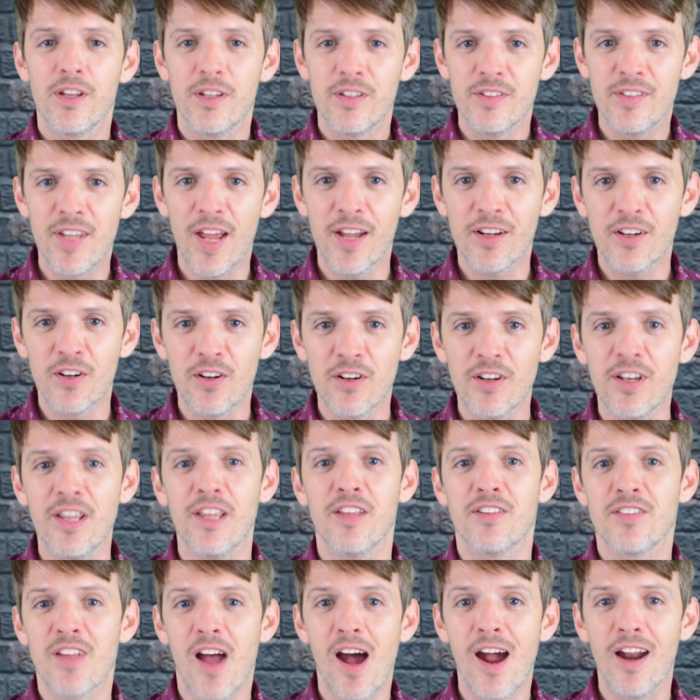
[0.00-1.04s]
Deckard
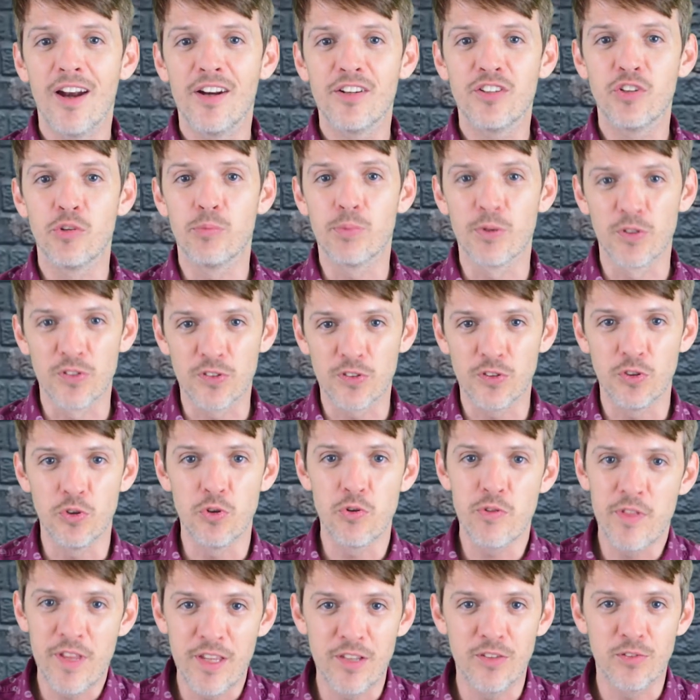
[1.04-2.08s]
is hired to
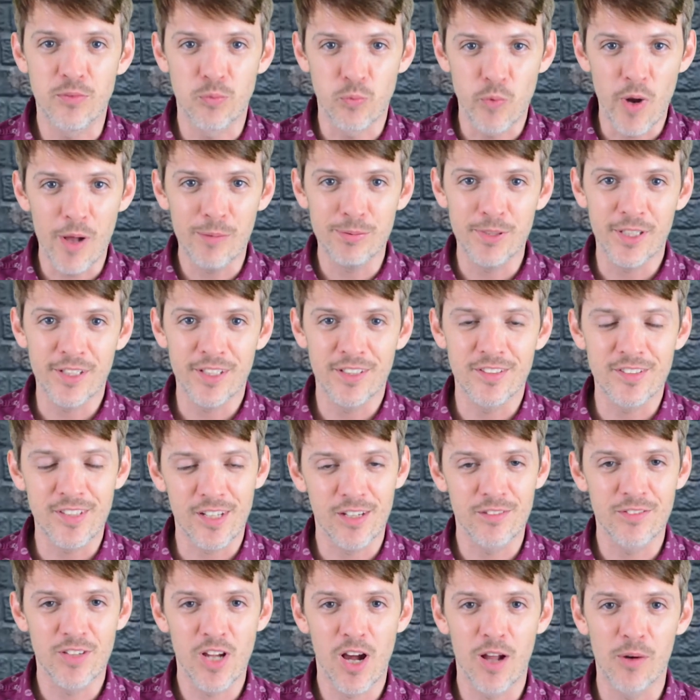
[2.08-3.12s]
pursue these replicants
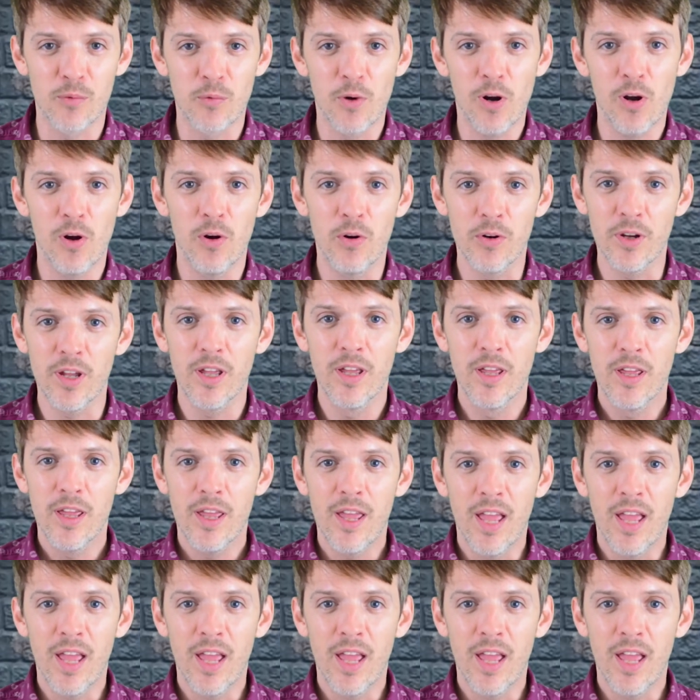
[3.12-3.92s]
that have gone rogue,